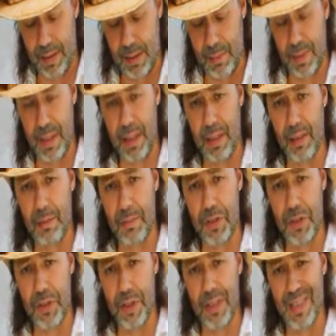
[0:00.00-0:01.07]
in some of the other
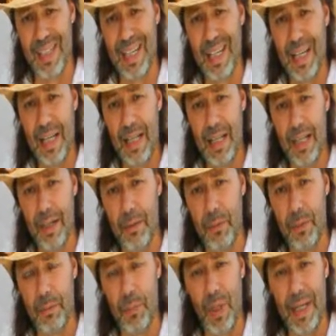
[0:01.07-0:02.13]
machines that it
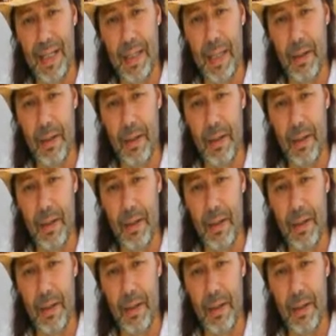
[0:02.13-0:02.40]
would break